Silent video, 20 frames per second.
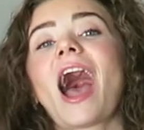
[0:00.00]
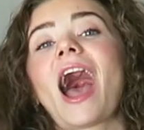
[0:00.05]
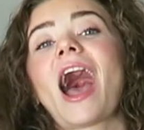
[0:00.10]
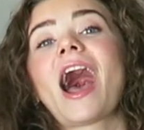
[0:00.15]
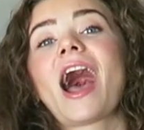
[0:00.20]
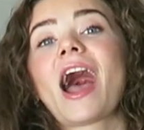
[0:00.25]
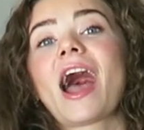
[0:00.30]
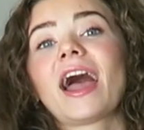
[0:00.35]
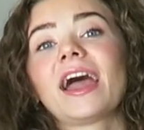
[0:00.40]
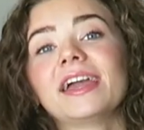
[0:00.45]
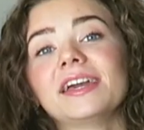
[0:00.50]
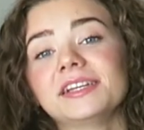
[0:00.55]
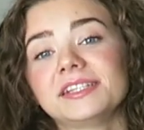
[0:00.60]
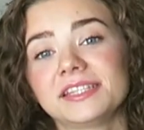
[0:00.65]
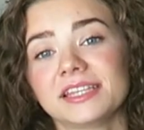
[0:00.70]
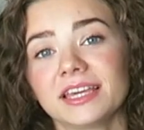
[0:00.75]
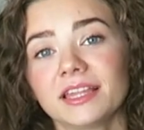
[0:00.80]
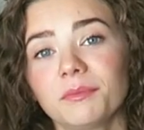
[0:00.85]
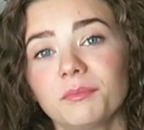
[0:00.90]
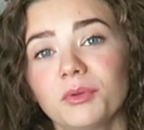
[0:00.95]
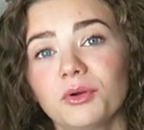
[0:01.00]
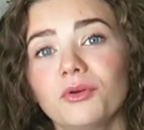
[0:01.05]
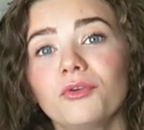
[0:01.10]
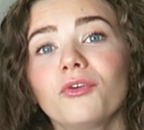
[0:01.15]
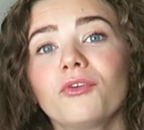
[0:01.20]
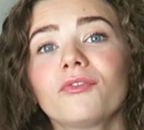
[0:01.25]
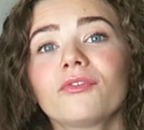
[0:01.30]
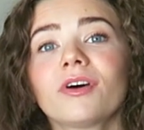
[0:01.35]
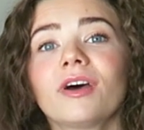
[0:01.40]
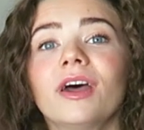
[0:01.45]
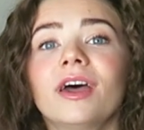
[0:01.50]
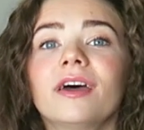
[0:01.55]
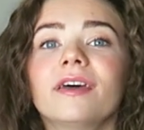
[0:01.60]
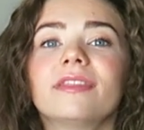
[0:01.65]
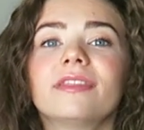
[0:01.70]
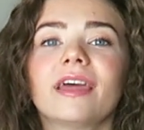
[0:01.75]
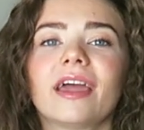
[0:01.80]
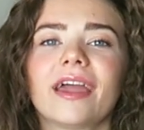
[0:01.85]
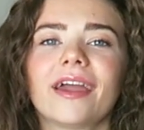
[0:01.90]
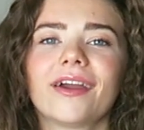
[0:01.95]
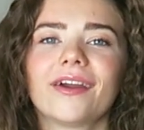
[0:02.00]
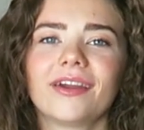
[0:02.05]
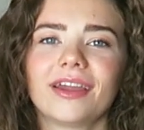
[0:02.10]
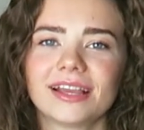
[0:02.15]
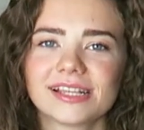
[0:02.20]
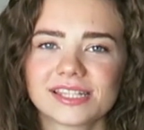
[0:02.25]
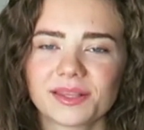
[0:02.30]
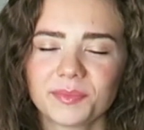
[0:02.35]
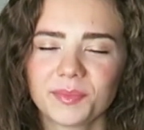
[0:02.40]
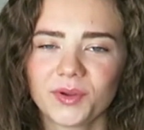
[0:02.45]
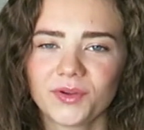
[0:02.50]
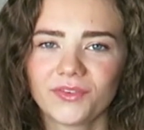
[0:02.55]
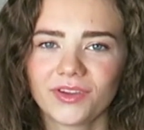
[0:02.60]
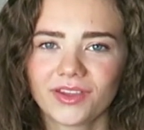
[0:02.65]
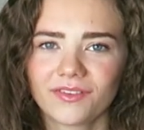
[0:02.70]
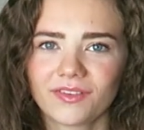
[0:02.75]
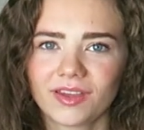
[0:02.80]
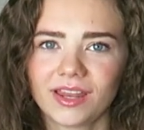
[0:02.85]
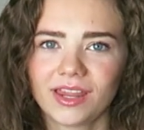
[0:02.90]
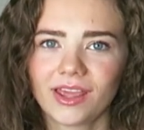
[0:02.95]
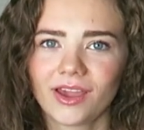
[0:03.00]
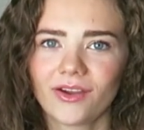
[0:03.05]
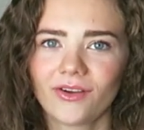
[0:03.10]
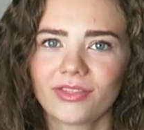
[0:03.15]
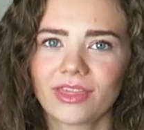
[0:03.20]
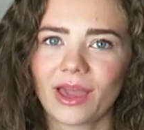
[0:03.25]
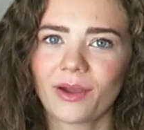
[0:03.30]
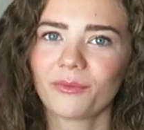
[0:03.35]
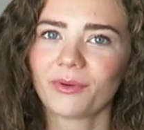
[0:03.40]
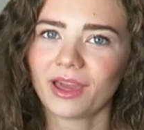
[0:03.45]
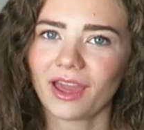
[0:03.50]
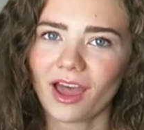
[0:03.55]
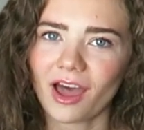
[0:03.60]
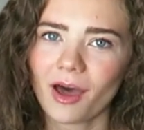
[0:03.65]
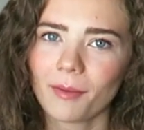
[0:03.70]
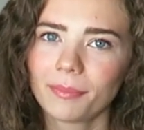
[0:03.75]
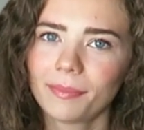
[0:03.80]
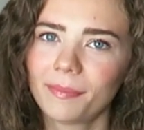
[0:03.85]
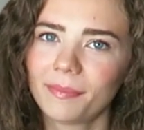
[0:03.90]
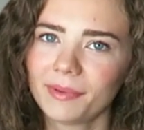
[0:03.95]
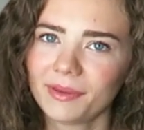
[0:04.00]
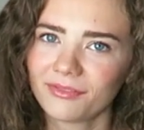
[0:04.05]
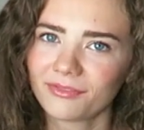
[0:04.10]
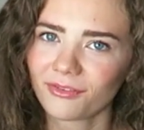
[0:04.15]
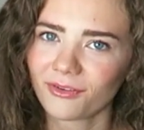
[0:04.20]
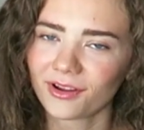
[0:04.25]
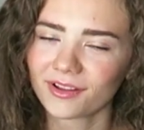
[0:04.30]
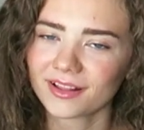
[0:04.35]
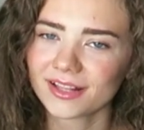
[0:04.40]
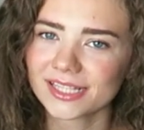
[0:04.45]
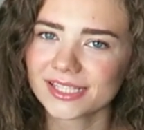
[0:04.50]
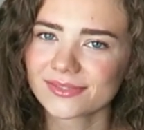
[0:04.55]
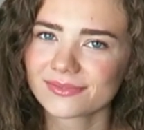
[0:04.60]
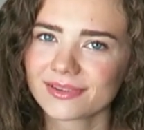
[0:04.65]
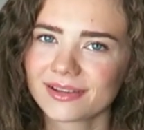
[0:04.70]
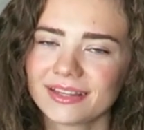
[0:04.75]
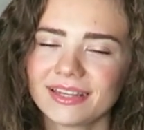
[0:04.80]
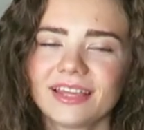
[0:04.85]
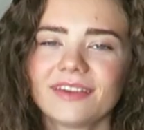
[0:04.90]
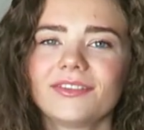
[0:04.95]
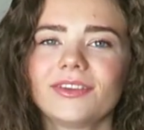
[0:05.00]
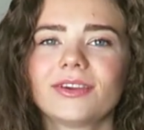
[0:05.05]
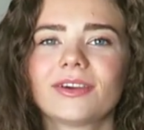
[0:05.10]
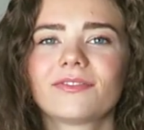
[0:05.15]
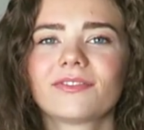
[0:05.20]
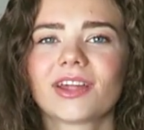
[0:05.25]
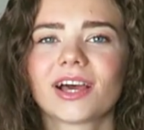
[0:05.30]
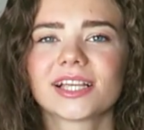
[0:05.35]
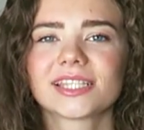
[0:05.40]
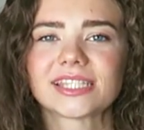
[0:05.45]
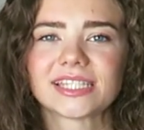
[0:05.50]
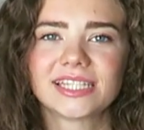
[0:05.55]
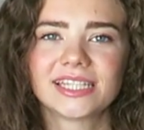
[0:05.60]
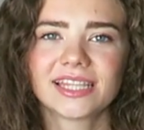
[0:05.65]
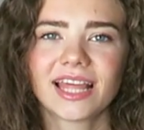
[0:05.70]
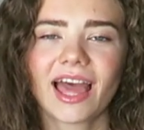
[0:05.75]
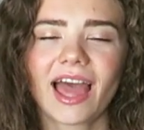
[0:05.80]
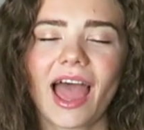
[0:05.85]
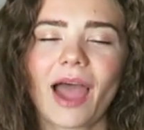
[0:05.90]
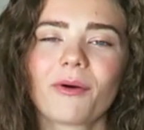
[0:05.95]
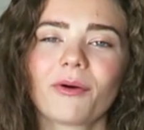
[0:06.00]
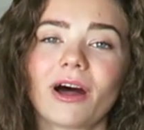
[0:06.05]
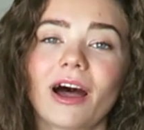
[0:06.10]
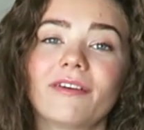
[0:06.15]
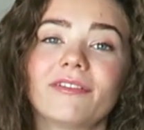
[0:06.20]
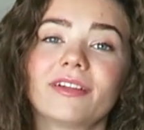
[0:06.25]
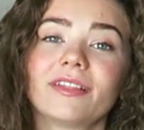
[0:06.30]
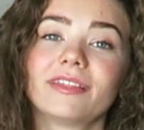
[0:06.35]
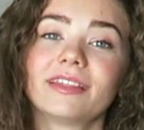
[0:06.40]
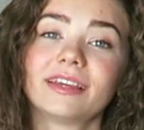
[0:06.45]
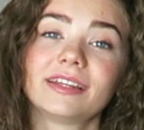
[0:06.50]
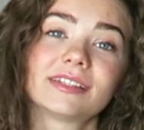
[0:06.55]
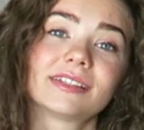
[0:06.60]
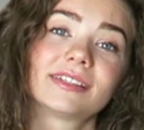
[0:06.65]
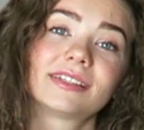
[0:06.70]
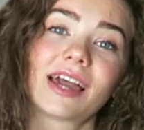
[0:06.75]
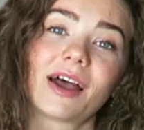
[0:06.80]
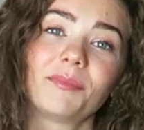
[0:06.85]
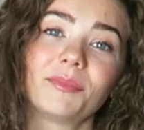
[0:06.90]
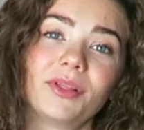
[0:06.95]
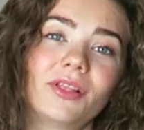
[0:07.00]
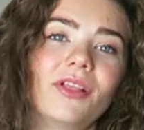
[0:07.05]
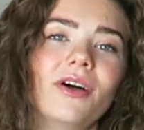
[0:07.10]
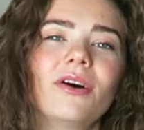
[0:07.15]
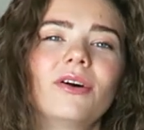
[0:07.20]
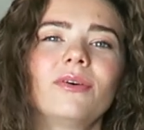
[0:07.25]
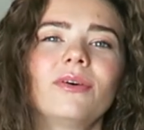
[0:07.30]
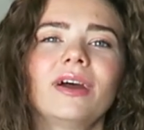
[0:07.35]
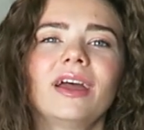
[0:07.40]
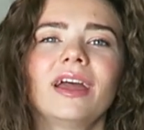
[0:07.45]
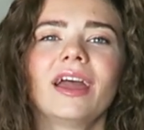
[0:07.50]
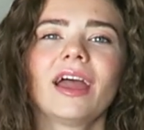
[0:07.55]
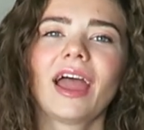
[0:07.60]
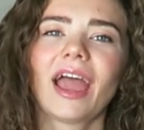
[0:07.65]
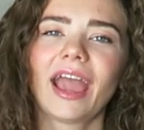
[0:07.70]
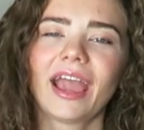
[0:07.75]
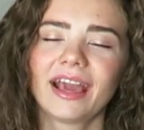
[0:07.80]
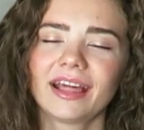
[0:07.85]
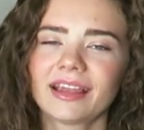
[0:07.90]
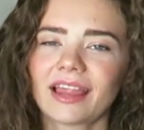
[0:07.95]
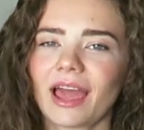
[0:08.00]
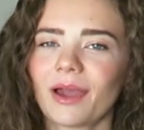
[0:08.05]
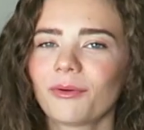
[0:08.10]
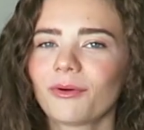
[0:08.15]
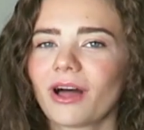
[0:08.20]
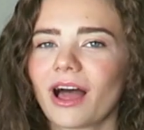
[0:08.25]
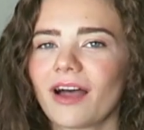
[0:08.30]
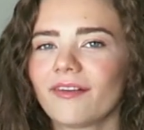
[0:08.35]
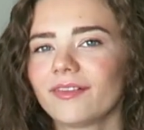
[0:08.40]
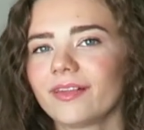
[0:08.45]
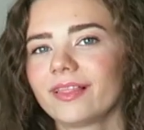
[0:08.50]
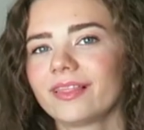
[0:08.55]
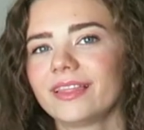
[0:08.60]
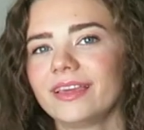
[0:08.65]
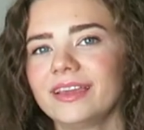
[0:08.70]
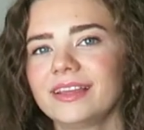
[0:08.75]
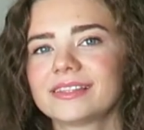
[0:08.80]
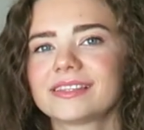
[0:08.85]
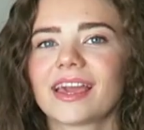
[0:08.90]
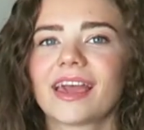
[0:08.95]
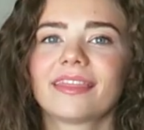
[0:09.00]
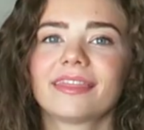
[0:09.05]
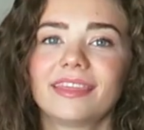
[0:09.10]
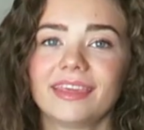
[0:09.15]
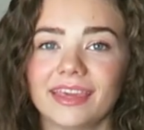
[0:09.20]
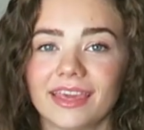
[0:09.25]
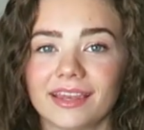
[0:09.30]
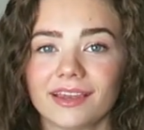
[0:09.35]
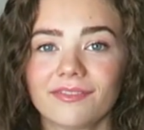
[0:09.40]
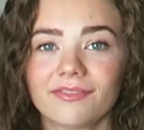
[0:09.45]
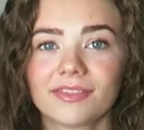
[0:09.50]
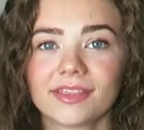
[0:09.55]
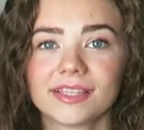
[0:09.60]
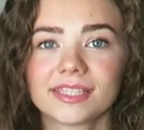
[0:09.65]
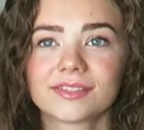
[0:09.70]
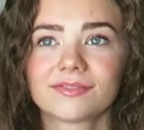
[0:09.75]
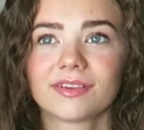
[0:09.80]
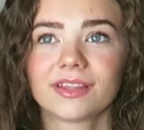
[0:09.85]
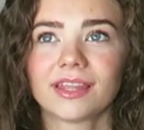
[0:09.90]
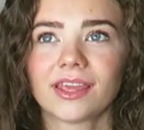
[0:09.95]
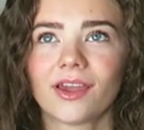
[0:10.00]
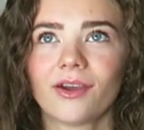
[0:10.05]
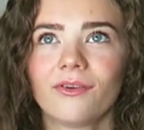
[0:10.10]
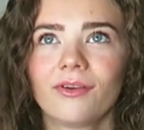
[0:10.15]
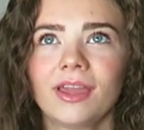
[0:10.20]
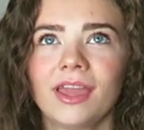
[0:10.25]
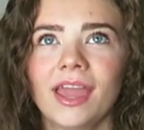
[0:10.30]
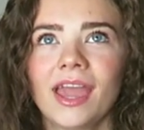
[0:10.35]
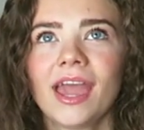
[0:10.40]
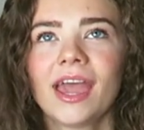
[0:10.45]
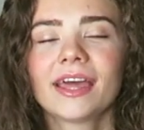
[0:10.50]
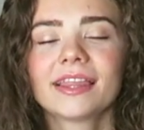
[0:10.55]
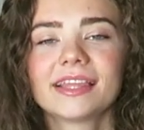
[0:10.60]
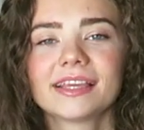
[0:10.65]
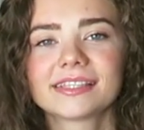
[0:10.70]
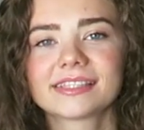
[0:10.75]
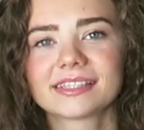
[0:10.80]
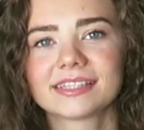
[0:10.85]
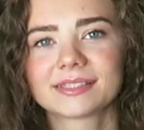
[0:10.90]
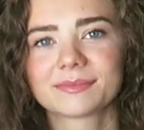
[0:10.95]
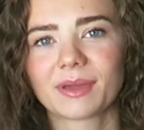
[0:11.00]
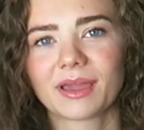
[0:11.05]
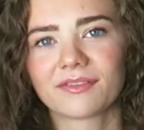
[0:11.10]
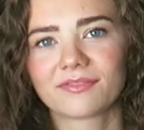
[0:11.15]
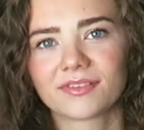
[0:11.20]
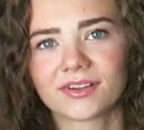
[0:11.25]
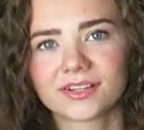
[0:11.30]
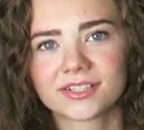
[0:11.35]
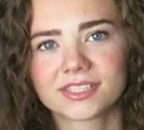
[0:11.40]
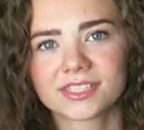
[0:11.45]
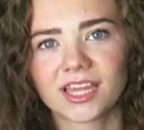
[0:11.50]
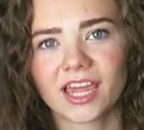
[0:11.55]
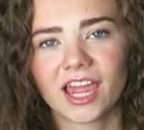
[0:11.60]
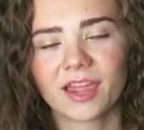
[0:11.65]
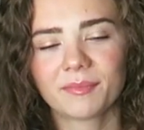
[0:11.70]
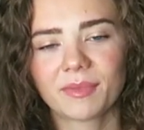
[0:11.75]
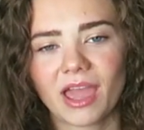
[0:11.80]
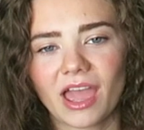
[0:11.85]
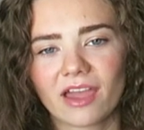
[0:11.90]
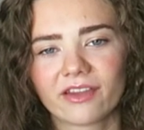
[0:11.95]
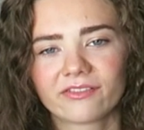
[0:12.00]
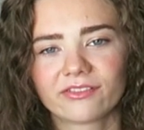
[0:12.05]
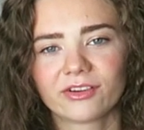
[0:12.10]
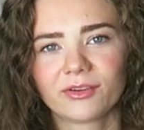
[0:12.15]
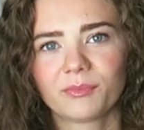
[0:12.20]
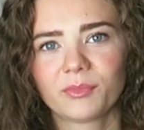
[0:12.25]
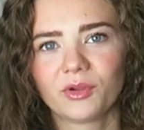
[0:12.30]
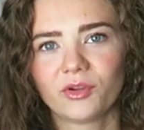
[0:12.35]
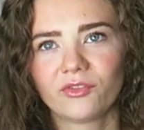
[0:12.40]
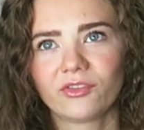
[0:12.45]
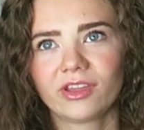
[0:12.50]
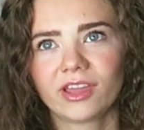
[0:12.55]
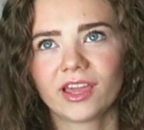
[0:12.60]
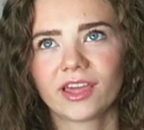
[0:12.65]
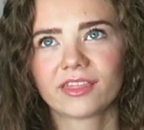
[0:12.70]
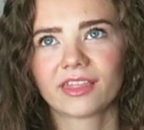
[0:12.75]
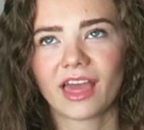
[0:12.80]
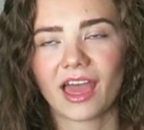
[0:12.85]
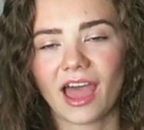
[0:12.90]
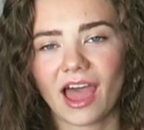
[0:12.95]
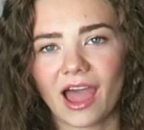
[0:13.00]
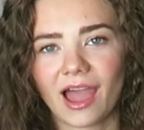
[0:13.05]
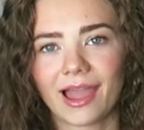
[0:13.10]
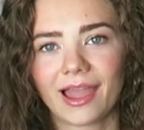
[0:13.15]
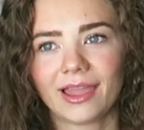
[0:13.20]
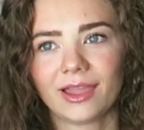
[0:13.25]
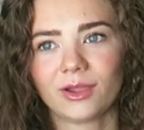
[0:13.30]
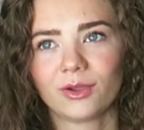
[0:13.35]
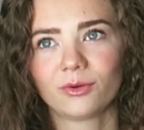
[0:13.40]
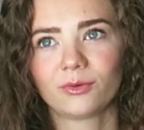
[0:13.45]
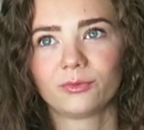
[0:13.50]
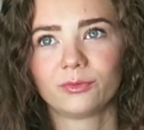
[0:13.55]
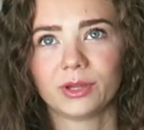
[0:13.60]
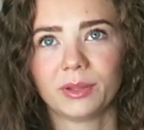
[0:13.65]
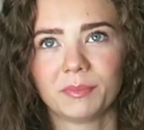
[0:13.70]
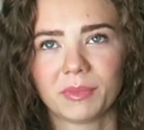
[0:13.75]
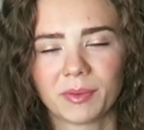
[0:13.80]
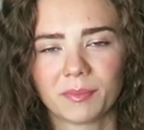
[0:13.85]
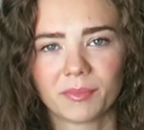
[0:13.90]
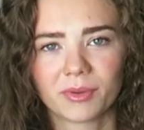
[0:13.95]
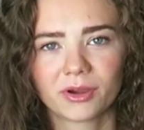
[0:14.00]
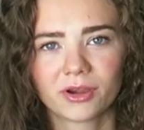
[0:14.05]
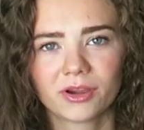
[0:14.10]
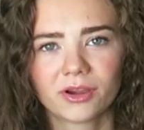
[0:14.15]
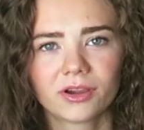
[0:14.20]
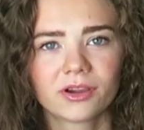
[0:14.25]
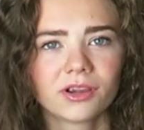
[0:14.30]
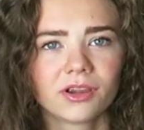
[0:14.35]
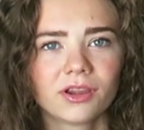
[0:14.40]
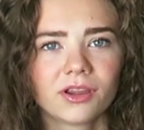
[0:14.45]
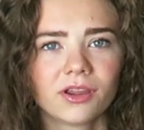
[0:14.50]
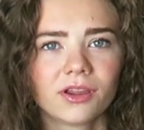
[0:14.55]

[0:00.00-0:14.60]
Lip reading: I did move. There is a moving video that went up before this one. If you have not seen that, I will have it linked down below and I will have it linked at the end of this video. This is my first time ever moving that I remember.